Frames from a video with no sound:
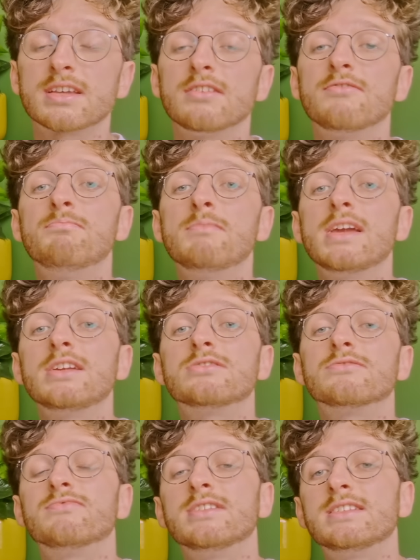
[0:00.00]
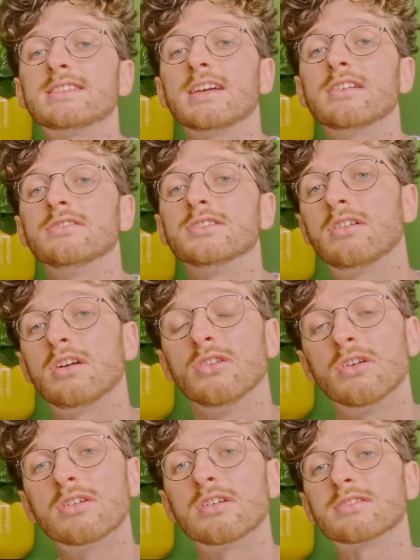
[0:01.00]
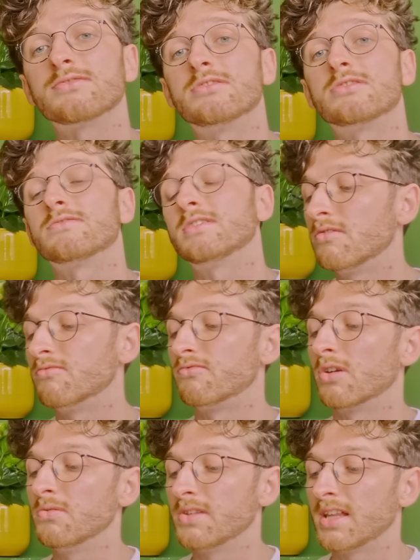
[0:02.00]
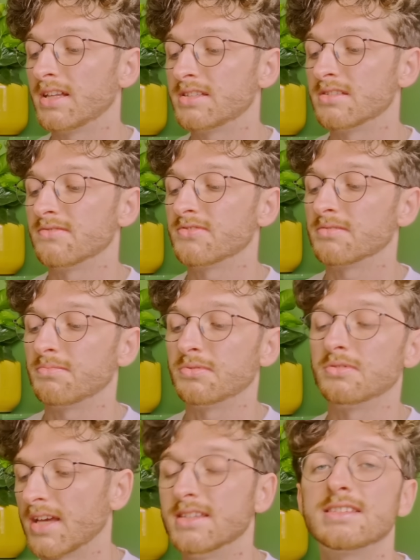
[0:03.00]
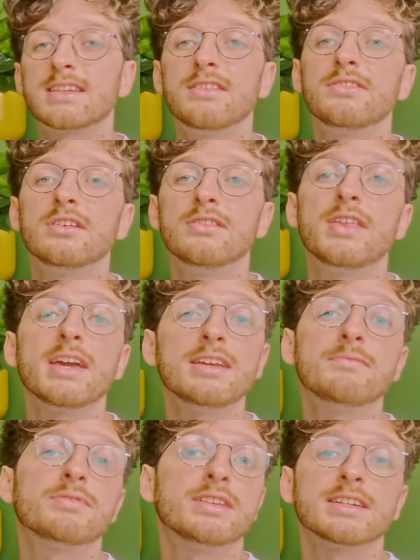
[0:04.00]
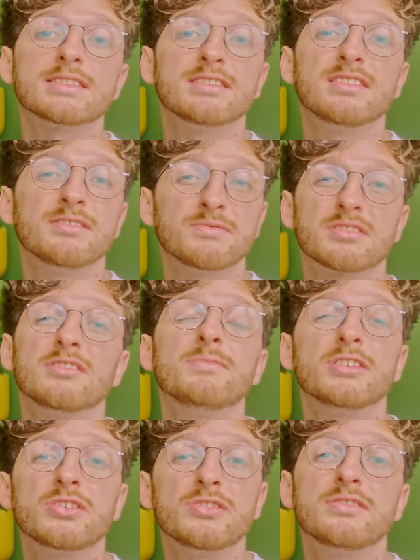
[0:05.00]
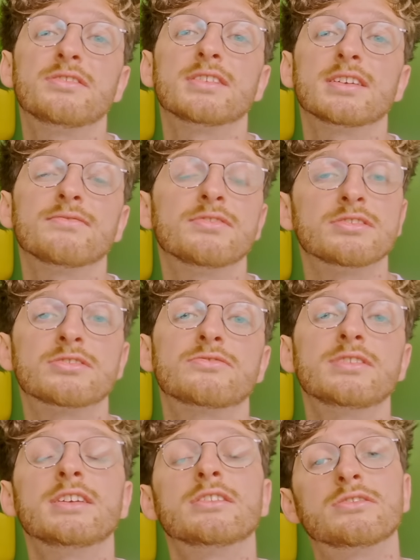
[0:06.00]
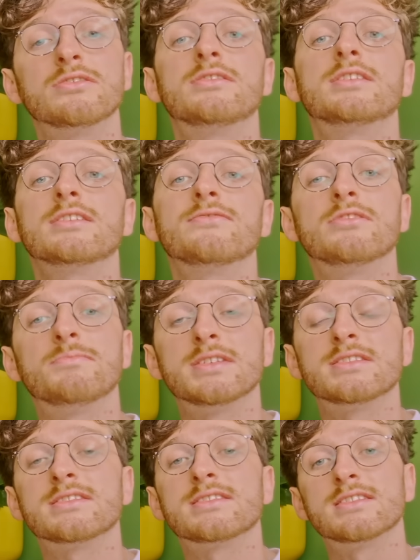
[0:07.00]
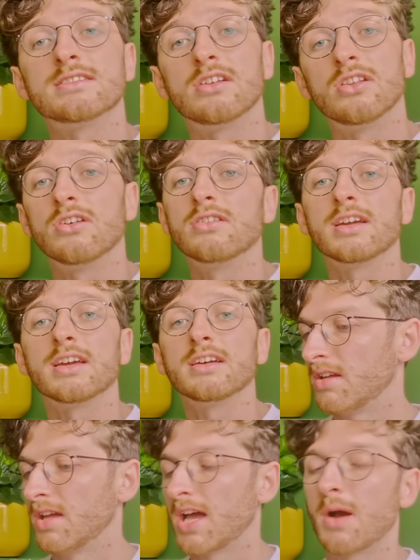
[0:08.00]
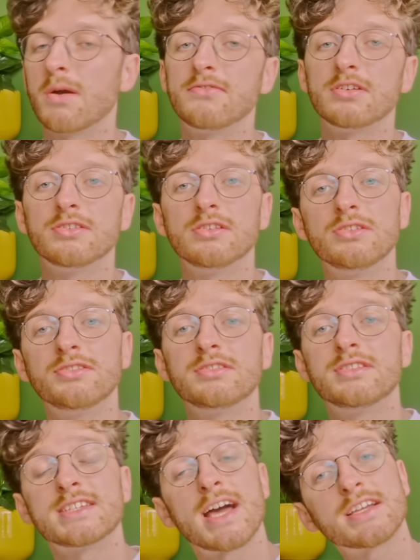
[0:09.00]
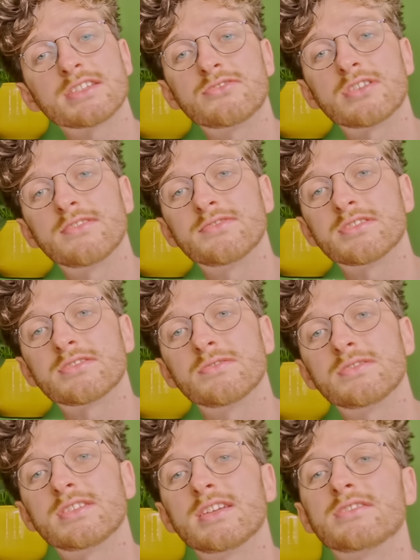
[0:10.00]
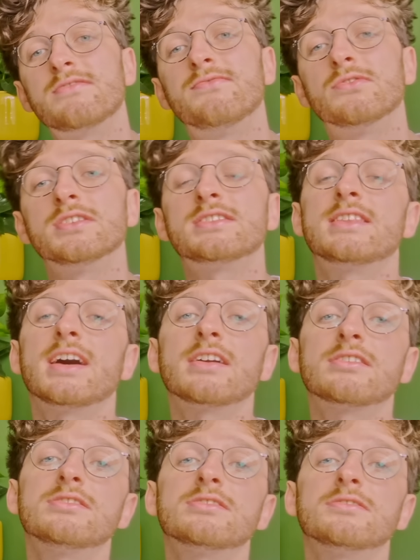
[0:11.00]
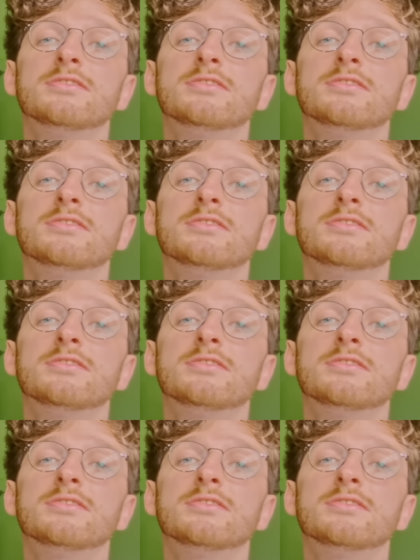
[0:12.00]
of major retailers along Oxford Street wrote their letters of support and said that they predicted that it was going to be a good thing for the street and a good thing for the businesses along it. However, the London Taxi Drivers Association voiced their concerns,